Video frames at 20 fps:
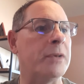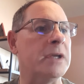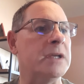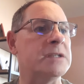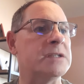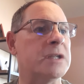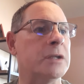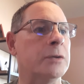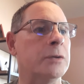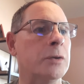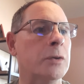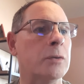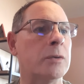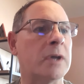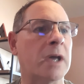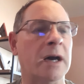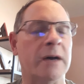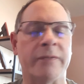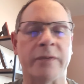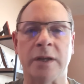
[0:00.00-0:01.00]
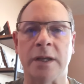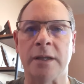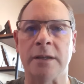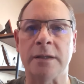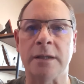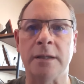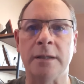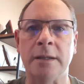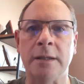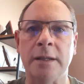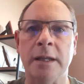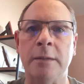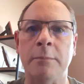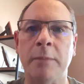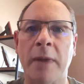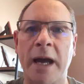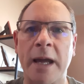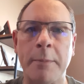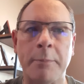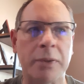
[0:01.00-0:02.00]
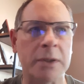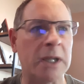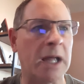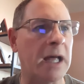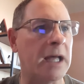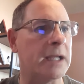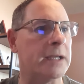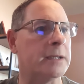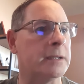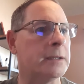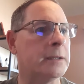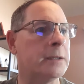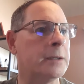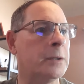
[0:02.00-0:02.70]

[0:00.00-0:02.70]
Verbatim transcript: is the new covenant in my blood.